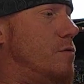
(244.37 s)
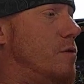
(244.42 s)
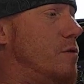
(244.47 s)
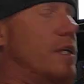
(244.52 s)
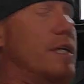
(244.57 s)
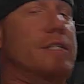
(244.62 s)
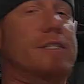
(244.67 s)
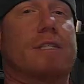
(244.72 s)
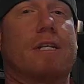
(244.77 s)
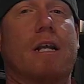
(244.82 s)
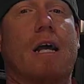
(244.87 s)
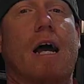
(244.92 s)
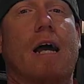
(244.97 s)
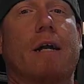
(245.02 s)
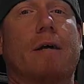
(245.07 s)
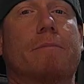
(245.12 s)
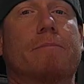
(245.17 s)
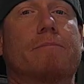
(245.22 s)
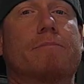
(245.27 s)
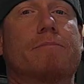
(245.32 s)
list an
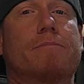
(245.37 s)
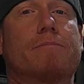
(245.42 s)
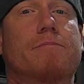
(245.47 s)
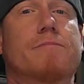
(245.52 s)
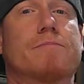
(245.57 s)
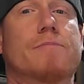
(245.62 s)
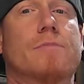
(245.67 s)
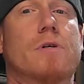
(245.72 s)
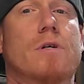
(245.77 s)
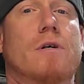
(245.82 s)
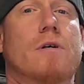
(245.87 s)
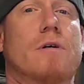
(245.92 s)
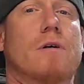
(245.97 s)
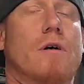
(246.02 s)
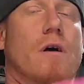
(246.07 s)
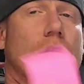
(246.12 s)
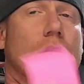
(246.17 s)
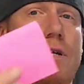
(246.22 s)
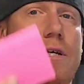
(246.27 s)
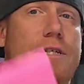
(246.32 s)
item,
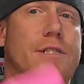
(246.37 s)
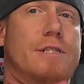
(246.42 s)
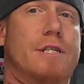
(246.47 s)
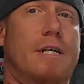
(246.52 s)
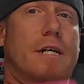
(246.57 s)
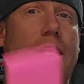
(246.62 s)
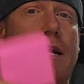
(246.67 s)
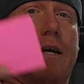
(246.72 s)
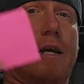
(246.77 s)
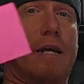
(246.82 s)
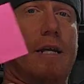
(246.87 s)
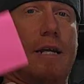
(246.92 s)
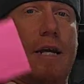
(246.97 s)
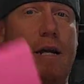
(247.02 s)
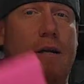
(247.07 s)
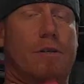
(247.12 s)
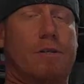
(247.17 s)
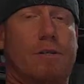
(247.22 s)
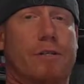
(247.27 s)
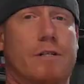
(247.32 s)
I'll list it, I'll get
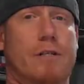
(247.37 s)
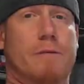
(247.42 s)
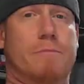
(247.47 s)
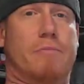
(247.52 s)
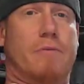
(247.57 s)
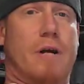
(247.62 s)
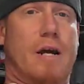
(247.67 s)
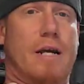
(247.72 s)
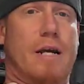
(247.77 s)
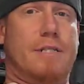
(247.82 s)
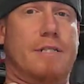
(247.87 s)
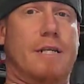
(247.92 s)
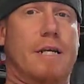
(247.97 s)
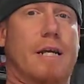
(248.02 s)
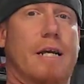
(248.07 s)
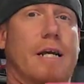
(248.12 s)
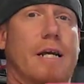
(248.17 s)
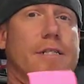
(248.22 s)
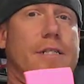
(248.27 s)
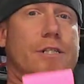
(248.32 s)
down to the
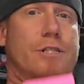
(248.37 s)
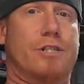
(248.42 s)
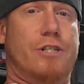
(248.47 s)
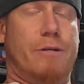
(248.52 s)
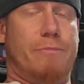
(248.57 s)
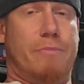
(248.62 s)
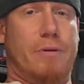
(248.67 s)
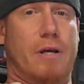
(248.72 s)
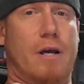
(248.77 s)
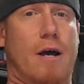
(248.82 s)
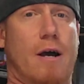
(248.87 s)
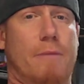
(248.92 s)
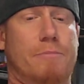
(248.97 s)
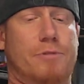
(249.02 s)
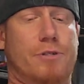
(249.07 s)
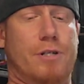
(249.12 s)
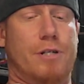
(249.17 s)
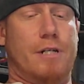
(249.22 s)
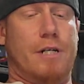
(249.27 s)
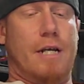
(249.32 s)
pricing and the shipping
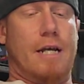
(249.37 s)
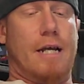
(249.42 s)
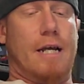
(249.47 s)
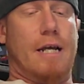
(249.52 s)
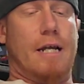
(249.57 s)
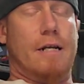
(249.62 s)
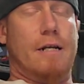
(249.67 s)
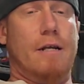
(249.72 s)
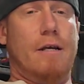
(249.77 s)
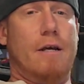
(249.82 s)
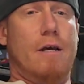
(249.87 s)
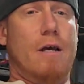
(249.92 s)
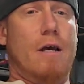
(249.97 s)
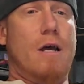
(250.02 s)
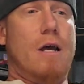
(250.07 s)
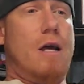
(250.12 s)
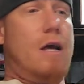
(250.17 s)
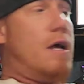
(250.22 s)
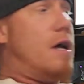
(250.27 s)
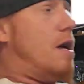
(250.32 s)
option, and
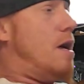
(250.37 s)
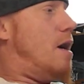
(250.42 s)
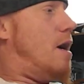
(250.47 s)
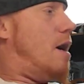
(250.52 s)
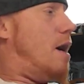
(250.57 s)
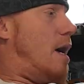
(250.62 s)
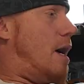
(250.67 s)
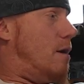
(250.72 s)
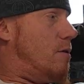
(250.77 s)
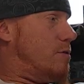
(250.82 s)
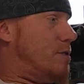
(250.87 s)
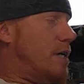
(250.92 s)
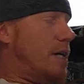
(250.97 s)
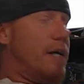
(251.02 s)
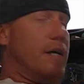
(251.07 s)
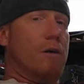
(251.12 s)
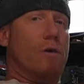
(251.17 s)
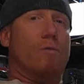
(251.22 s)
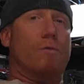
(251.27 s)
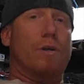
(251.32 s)
I'll
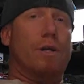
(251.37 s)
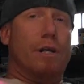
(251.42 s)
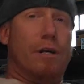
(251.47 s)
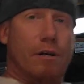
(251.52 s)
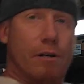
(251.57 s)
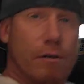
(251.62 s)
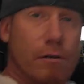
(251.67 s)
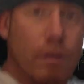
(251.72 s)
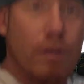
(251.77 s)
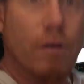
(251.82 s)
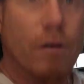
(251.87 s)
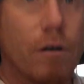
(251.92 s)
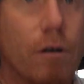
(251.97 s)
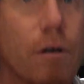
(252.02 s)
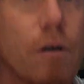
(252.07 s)
take it over here